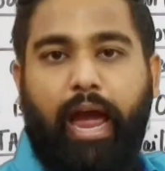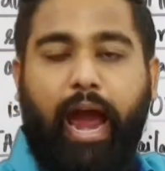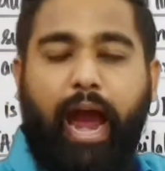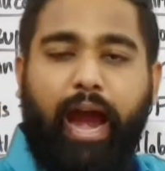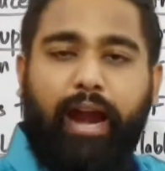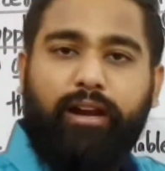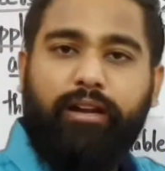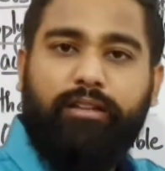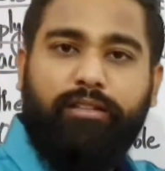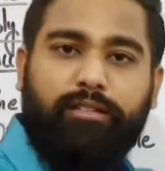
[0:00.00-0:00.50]

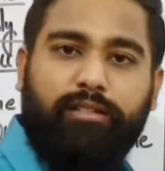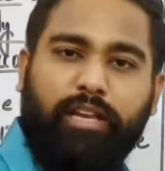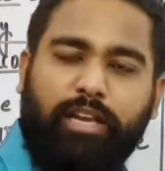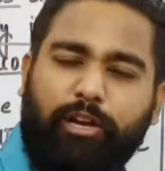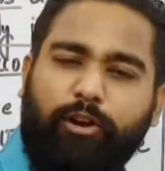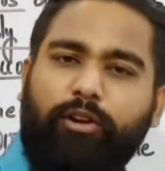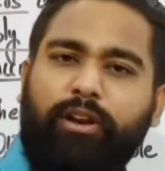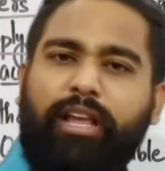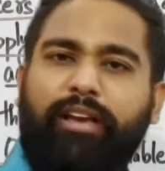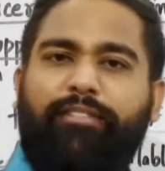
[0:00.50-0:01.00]
At
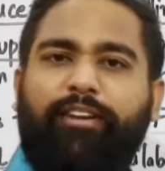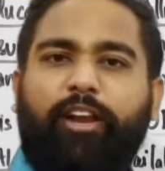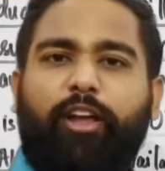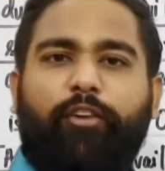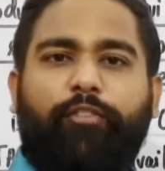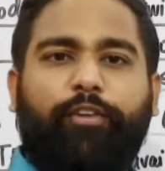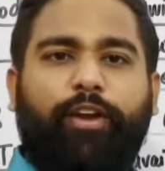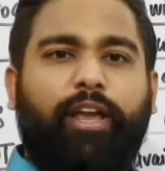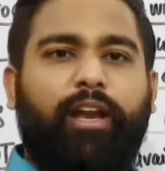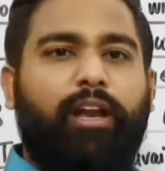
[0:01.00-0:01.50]
zero level
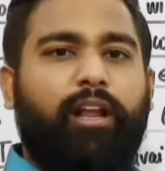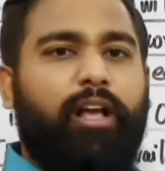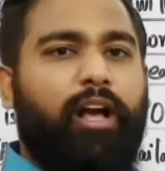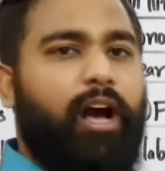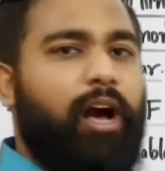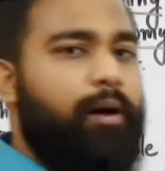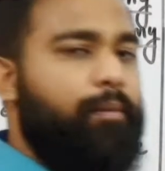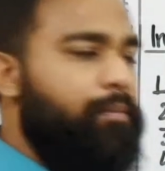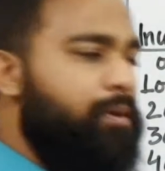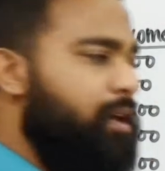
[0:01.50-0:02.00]
of
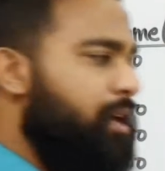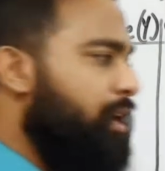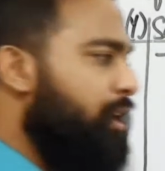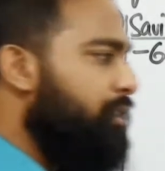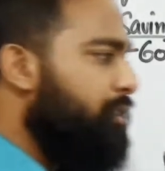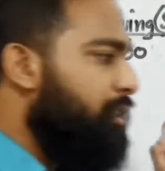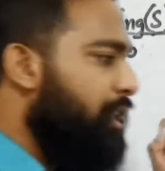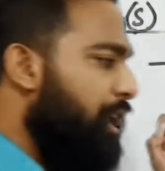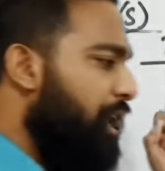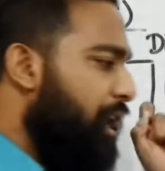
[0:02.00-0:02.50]
income,
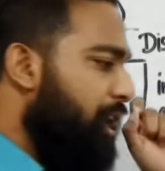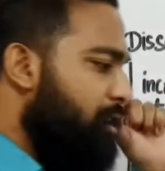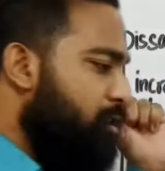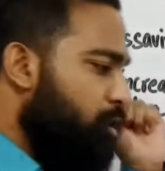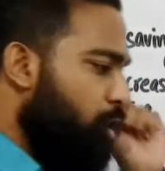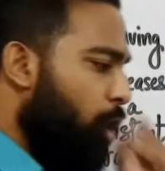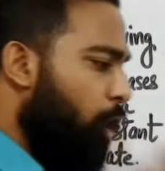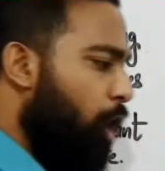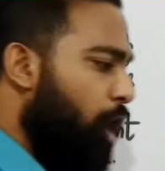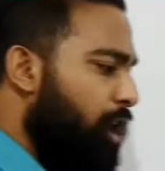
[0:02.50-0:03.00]
there
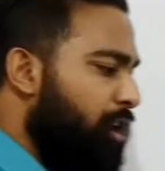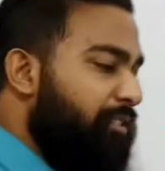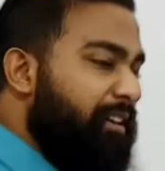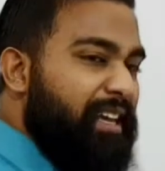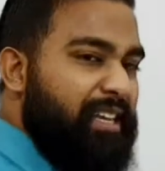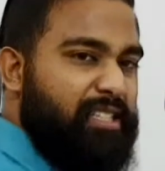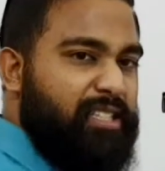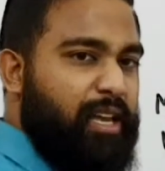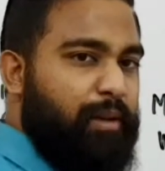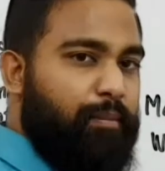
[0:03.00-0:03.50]
is
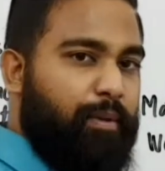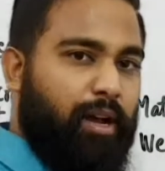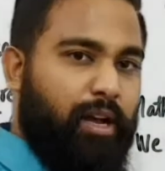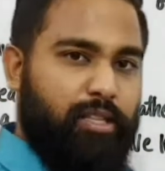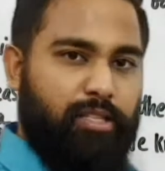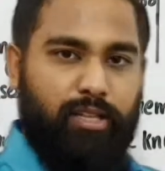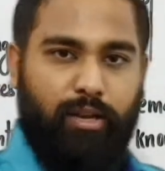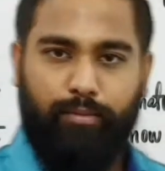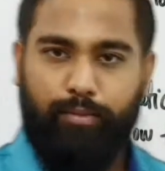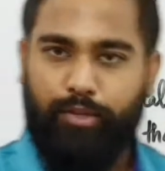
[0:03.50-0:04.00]
always some
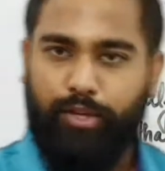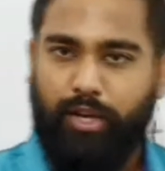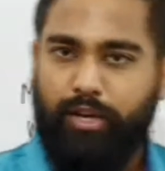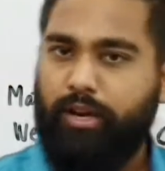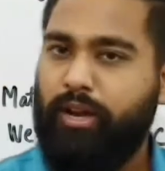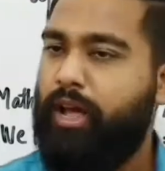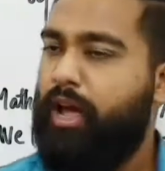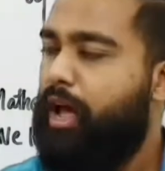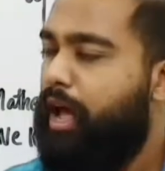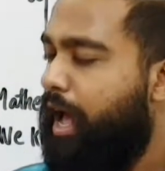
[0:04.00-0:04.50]

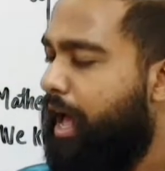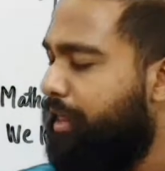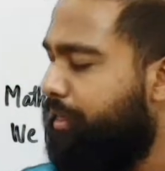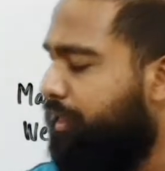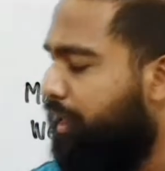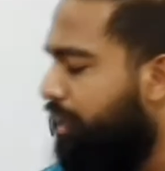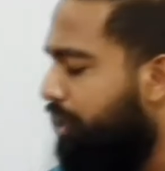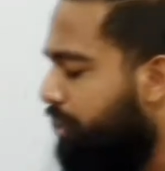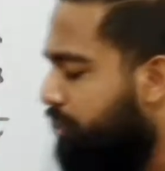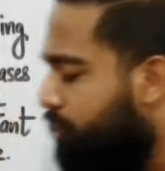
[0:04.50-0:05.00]
consumption
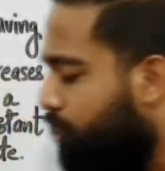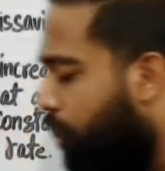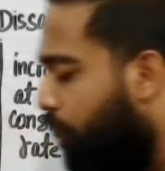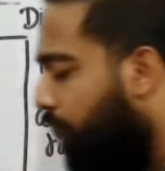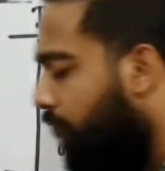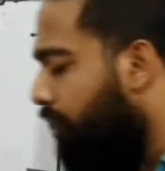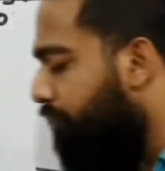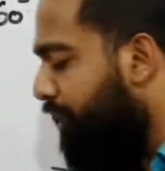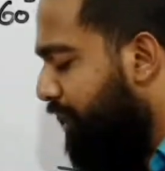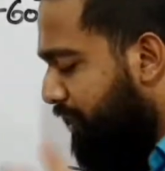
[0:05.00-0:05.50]
and there is
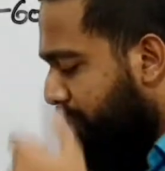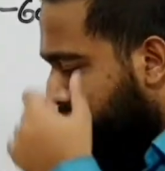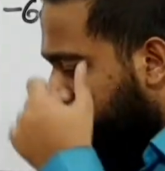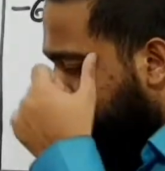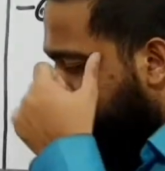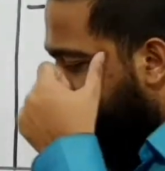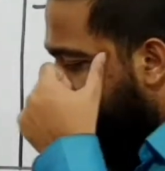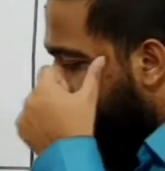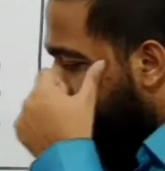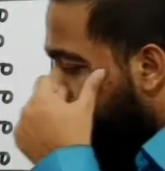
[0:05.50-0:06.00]
always
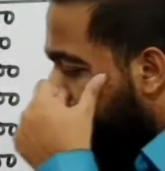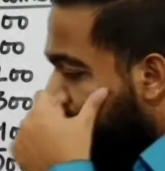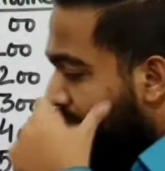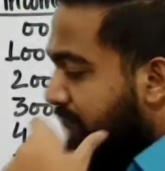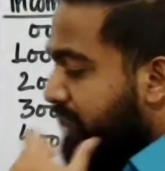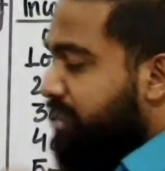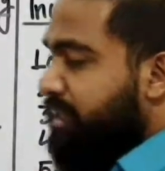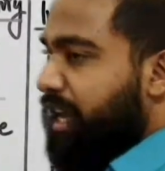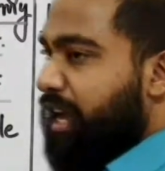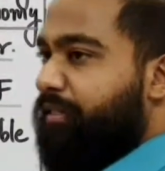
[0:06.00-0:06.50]
some
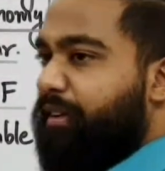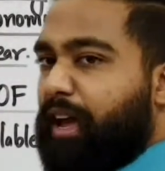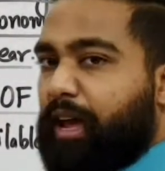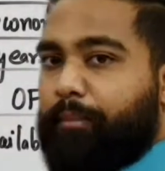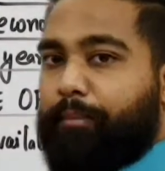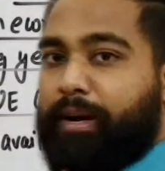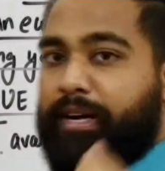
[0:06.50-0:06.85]
saving.